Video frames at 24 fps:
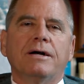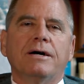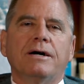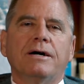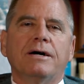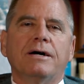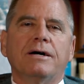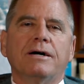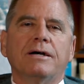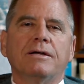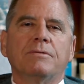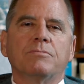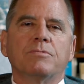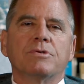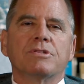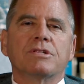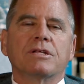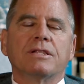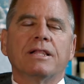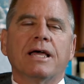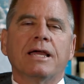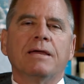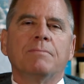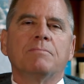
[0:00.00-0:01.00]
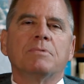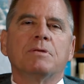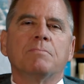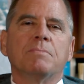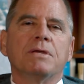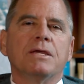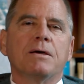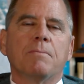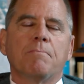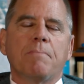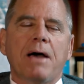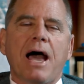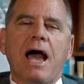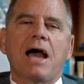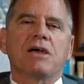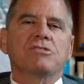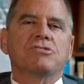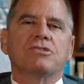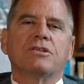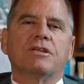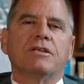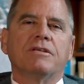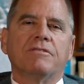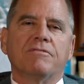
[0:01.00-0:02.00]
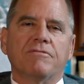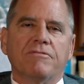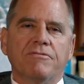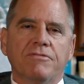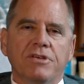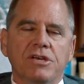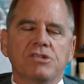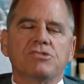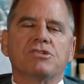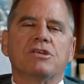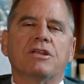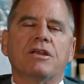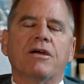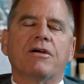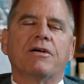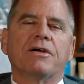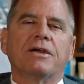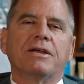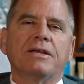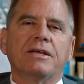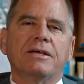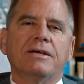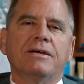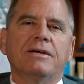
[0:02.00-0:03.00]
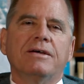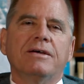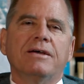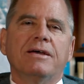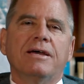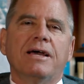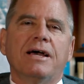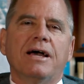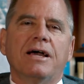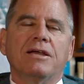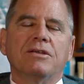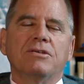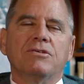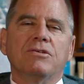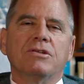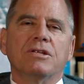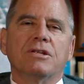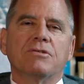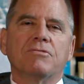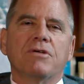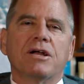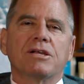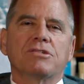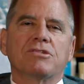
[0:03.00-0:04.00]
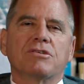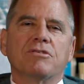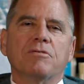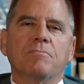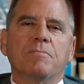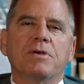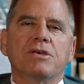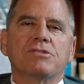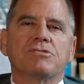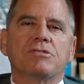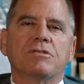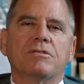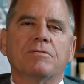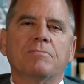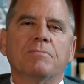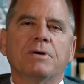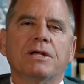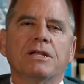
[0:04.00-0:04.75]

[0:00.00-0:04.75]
uh, and was claimed to be a passionate visionary at Union Rescue Mission.